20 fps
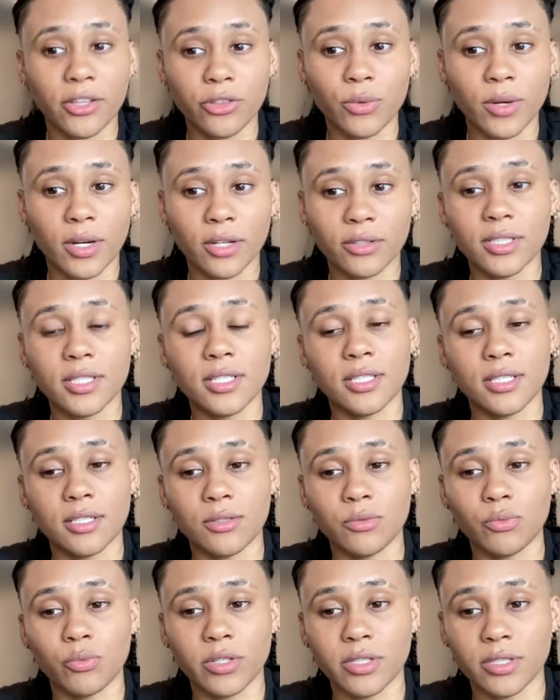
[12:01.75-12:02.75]
throughout
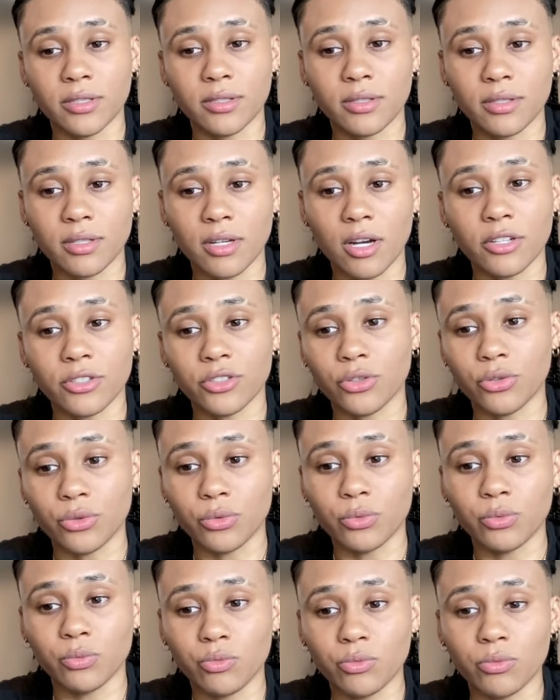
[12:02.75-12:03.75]
this was
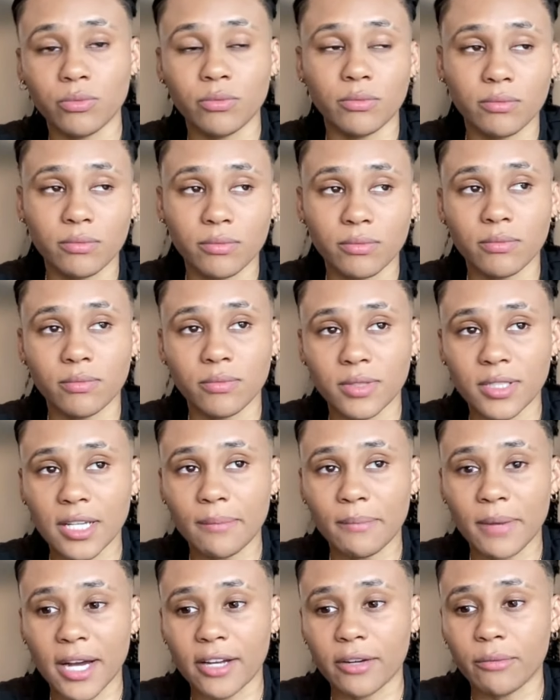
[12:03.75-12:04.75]
also
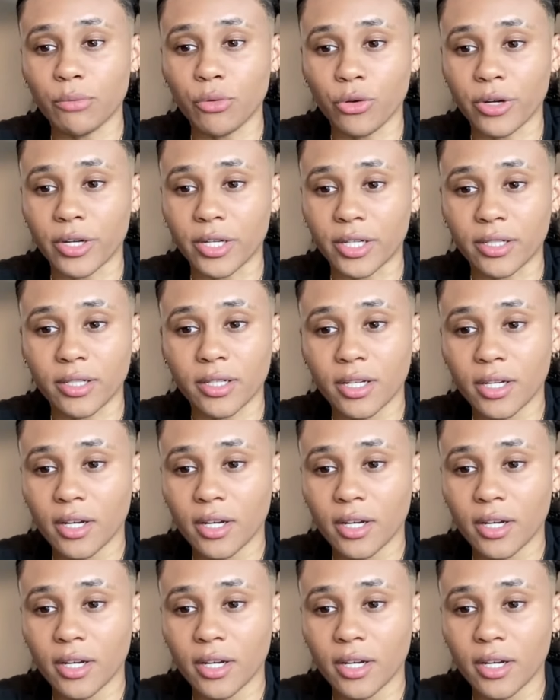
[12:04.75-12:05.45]
semi-important.